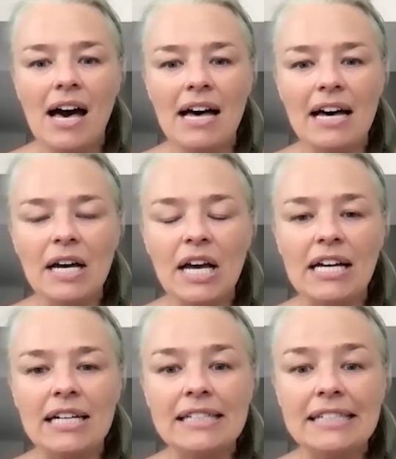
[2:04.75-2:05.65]
We
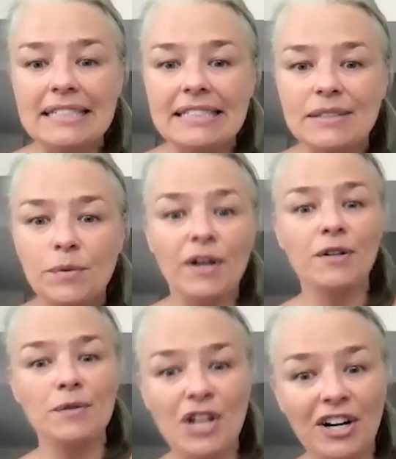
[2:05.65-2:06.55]
are
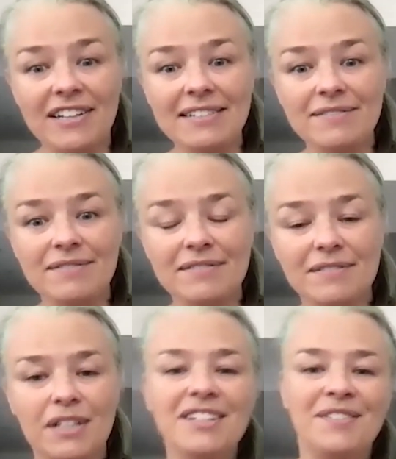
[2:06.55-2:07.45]
Kocharia.
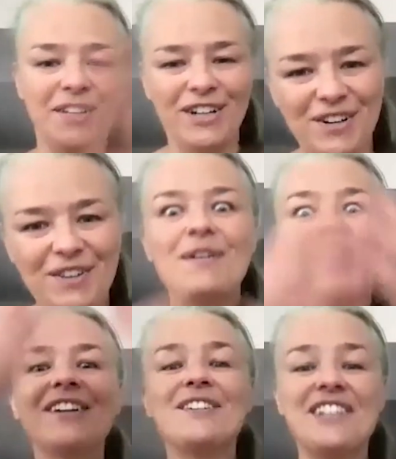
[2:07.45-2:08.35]
Well, we are
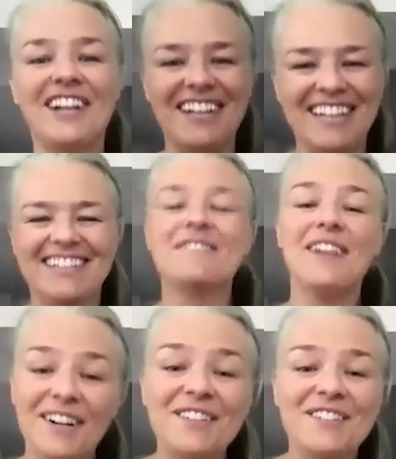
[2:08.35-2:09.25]
Kocharia.
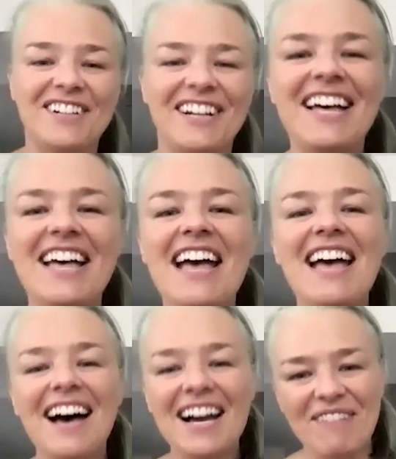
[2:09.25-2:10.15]
We are Kocharia.
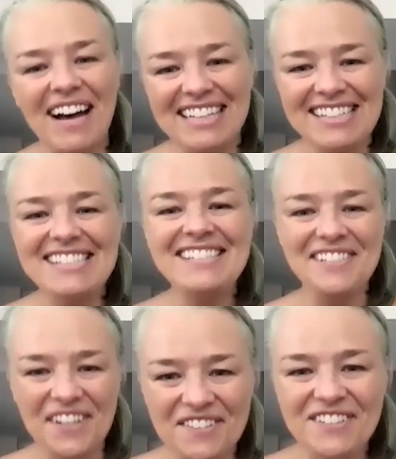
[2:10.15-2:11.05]
I'm Magda,
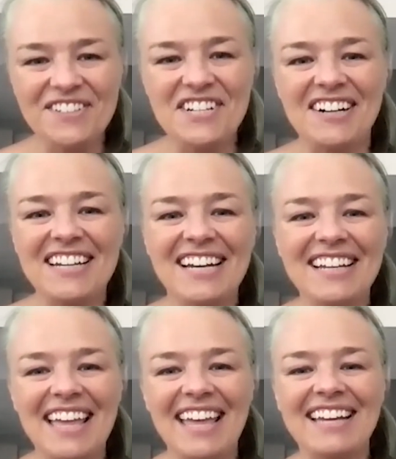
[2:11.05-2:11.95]
CEO of
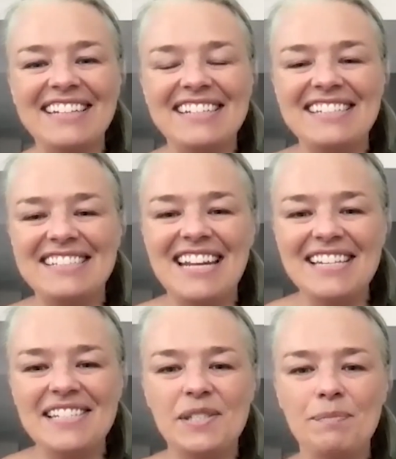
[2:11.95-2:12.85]
Kocharia, and
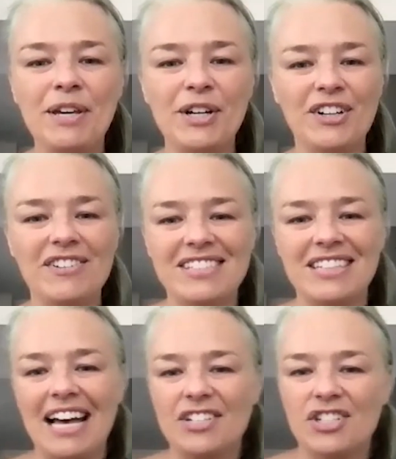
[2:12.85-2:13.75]
today's speaker
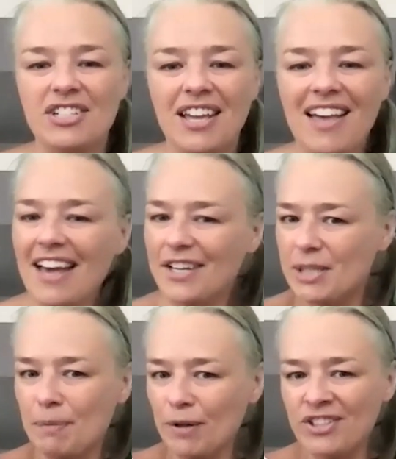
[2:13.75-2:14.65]
slash
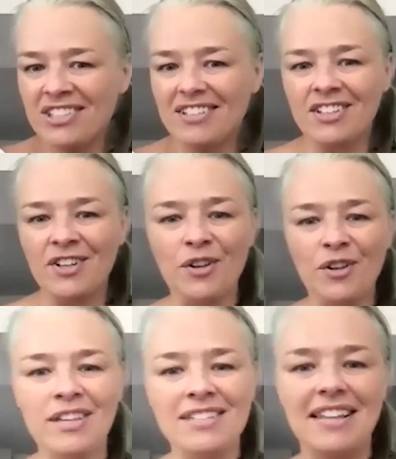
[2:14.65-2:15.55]
expert on all
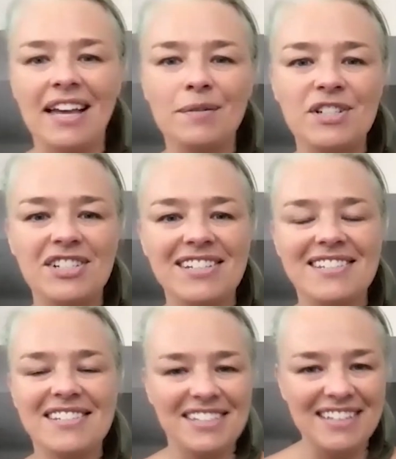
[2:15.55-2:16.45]
things language
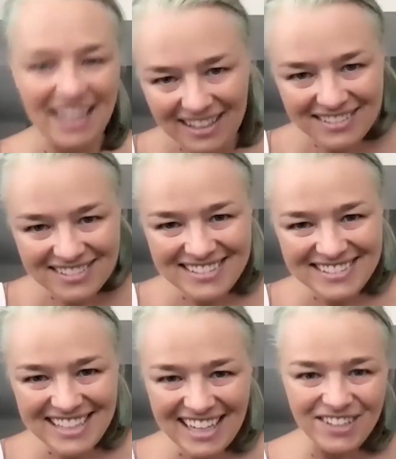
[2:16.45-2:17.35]
is Neha.
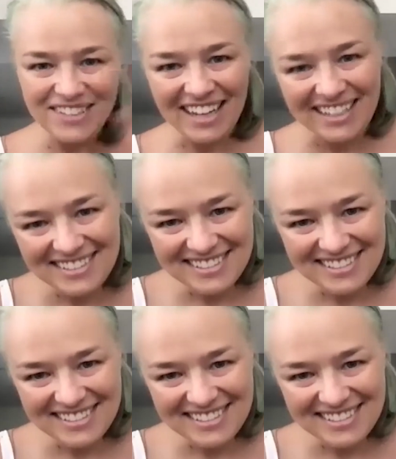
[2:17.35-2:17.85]
Hello, Neha.